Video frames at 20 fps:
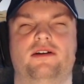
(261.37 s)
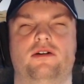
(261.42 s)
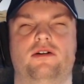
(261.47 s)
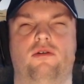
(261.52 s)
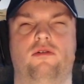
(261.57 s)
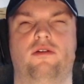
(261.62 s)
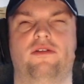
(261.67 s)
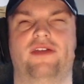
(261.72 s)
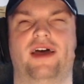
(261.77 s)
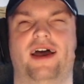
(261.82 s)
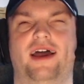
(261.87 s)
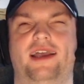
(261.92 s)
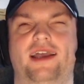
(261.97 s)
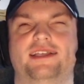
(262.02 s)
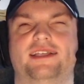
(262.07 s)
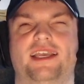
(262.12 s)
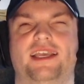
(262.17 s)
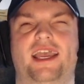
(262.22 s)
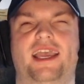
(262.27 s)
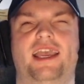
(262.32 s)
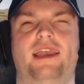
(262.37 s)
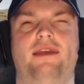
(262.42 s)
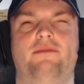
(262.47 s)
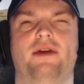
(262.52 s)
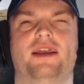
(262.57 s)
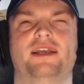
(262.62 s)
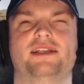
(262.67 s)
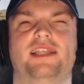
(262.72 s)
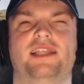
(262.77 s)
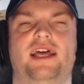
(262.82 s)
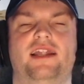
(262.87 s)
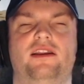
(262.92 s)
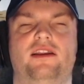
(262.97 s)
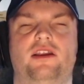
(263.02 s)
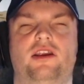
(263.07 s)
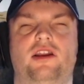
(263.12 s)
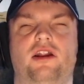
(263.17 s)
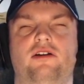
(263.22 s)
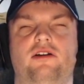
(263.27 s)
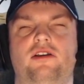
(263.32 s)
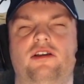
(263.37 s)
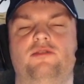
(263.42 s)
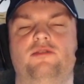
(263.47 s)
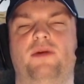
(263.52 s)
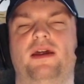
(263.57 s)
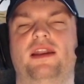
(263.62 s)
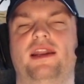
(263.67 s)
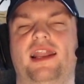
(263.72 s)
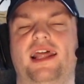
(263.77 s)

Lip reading: All of that is key, because then you spend